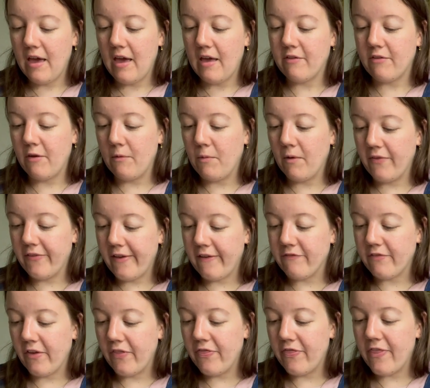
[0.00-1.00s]
So once I've
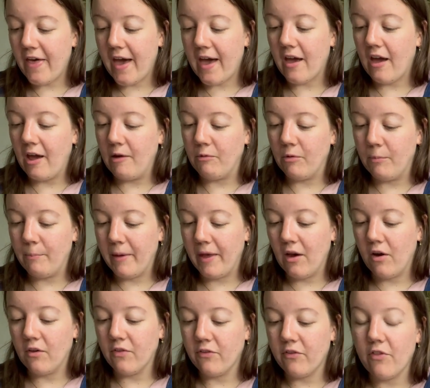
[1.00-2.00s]
done that, I will be
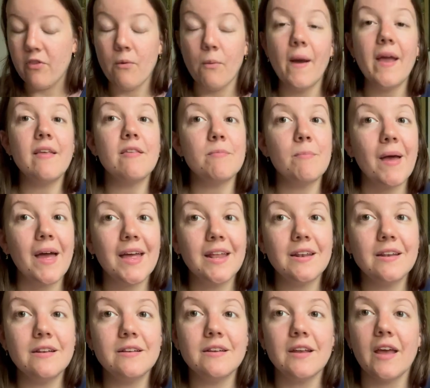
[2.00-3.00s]
onto the
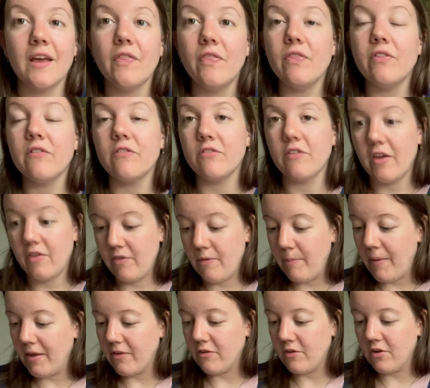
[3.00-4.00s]
waistband and doing the
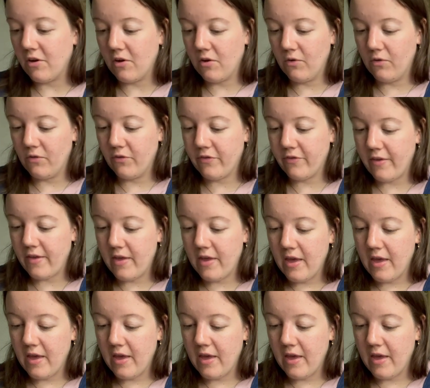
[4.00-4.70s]
buttonholes.